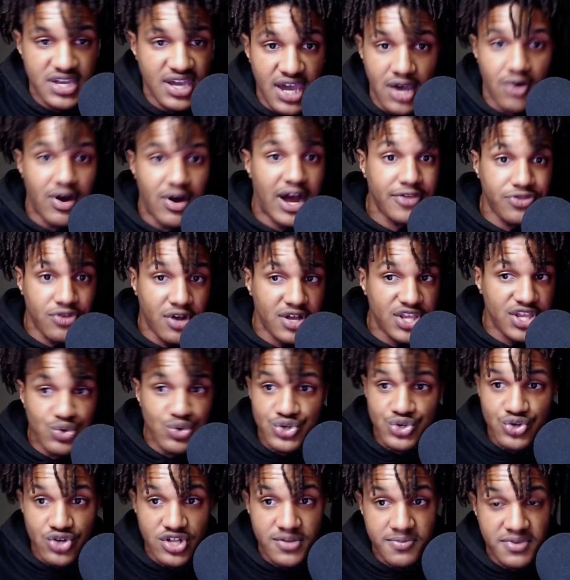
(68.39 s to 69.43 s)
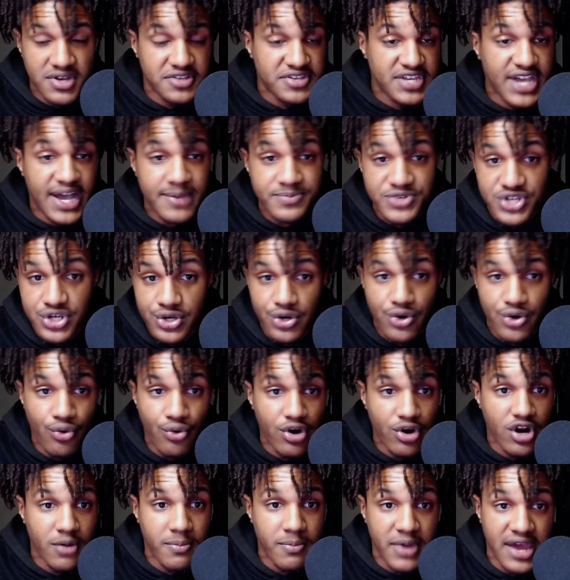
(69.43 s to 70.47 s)
Hell, I thought he was going to be a top 10
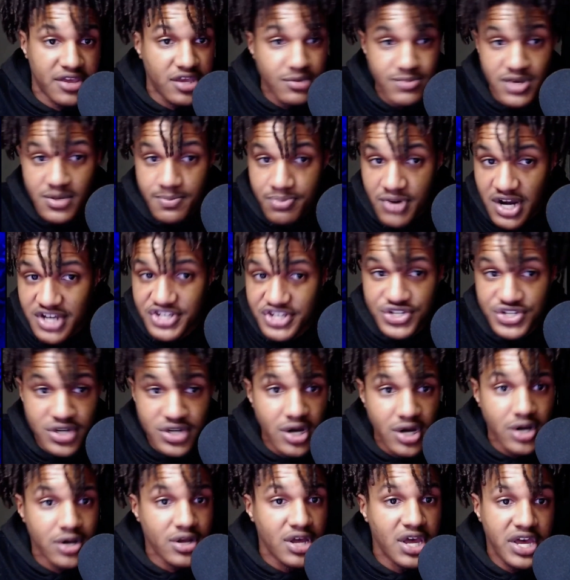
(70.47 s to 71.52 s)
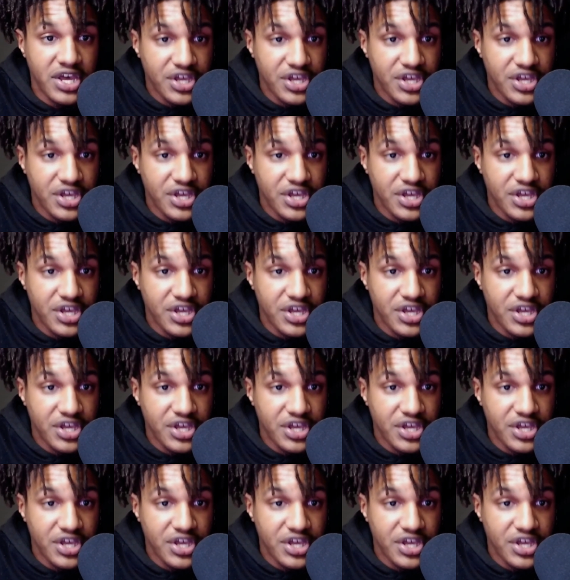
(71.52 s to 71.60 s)
quarterback, him and Bryce Young,